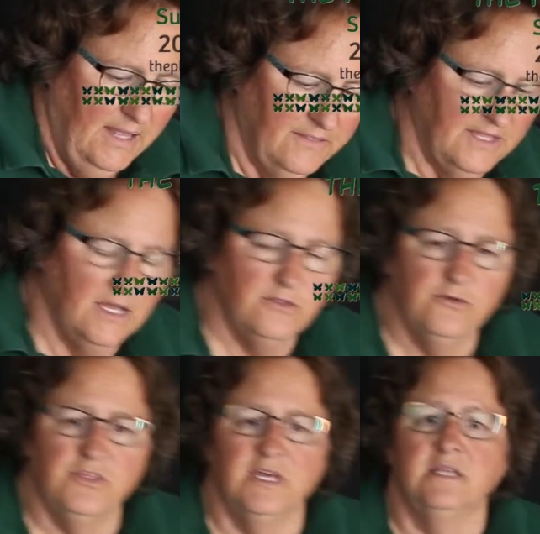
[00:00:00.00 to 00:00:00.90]
The other
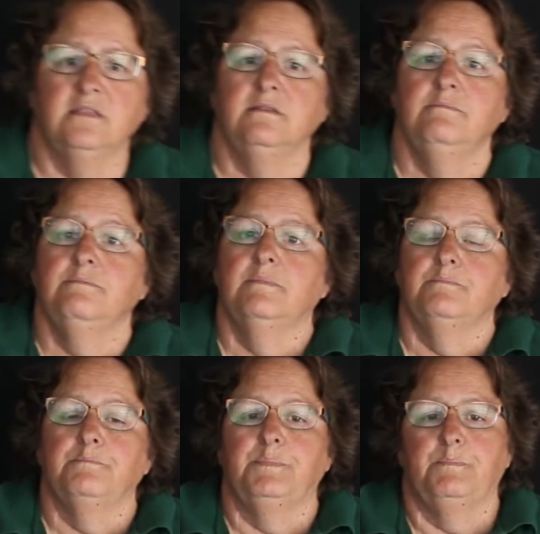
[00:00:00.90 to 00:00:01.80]
thing,
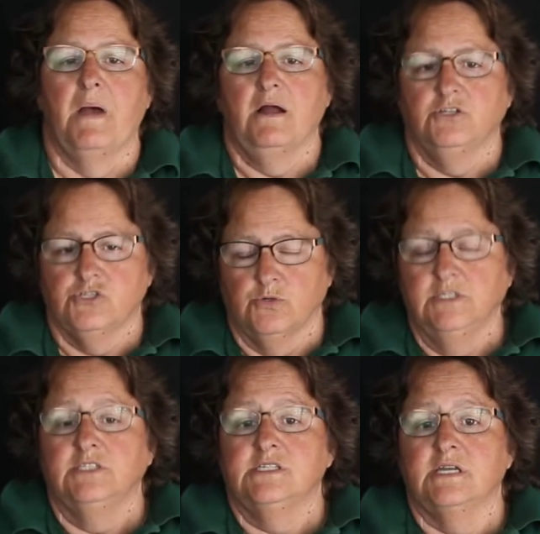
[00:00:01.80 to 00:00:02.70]
our
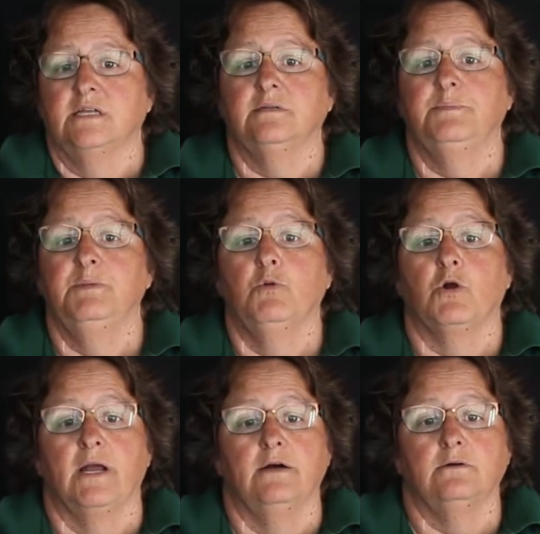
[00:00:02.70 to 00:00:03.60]
soils tend to be
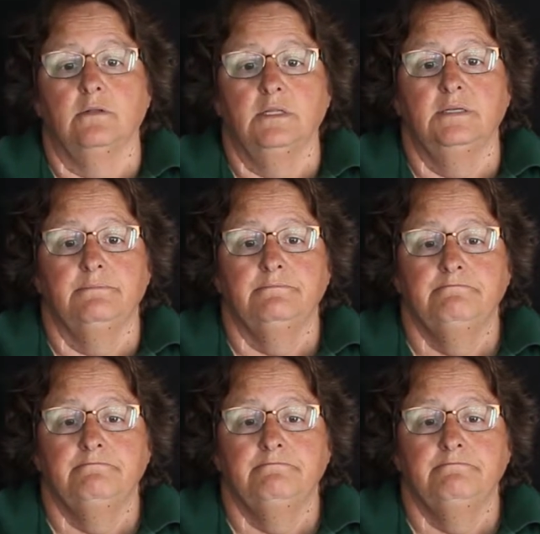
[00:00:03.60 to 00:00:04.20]
more alkaline,